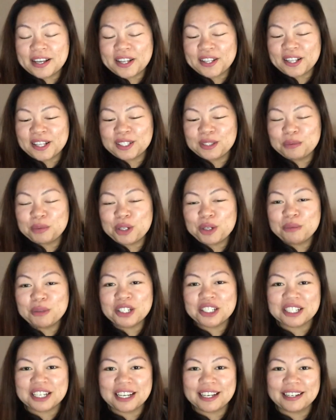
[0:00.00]
And that's pretty
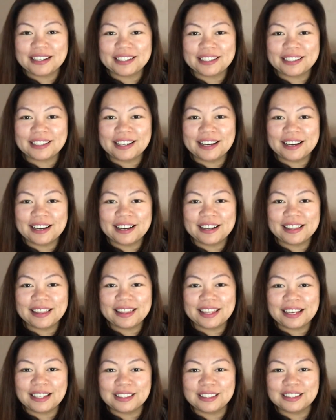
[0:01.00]
much it.
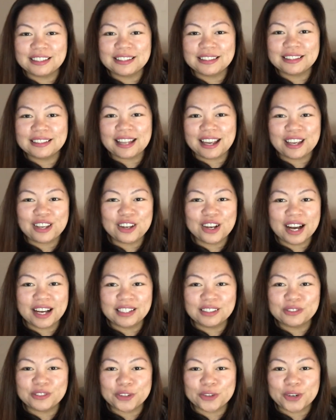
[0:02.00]
Thank you
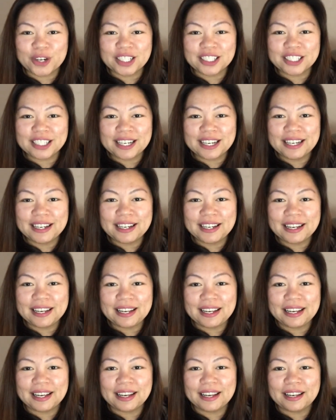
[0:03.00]
guys for watching,
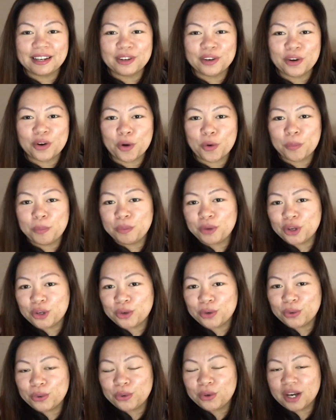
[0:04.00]
and hope
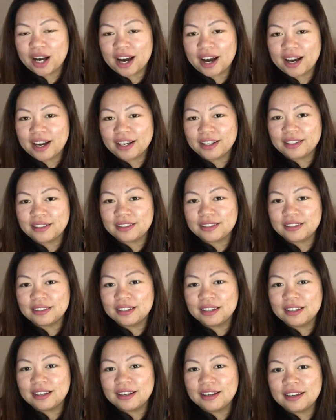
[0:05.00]
you guys
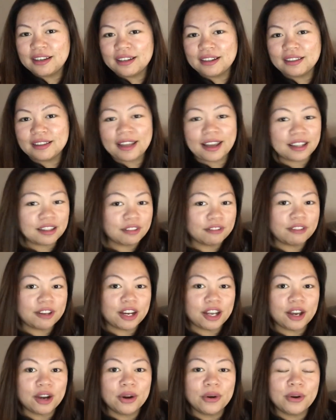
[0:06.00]
like the
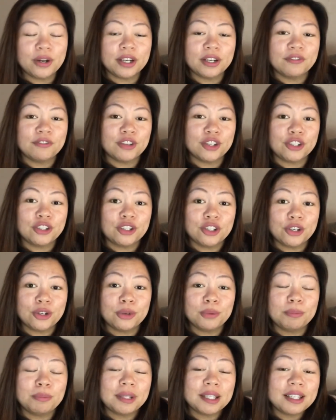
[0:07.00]
video, and if you
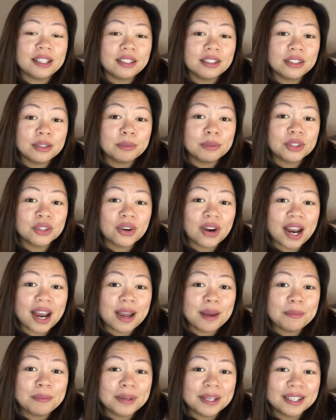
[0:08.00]
do, please
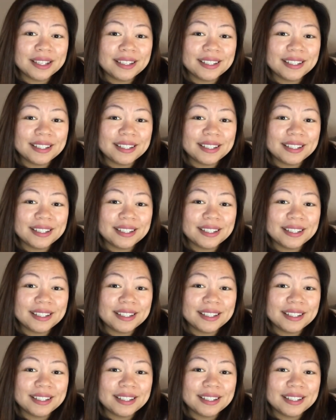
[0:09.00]
subscribe.